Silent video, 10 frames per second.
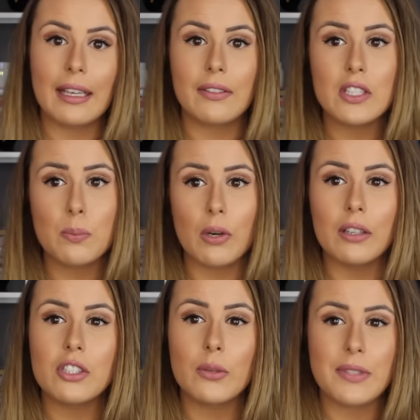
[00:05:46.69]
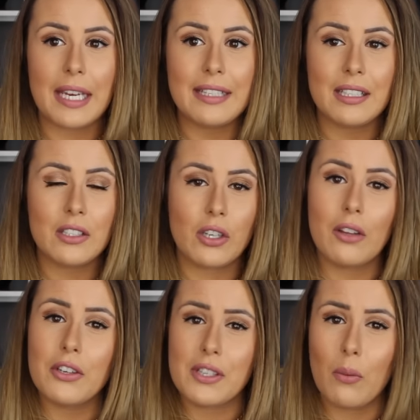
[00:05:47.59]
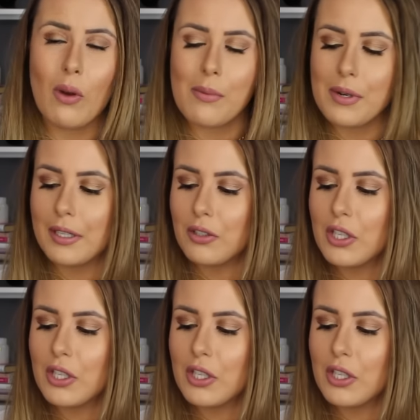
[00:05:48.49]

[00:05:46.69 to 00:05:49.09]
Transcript: Like this bronzer was $18 at Walmart.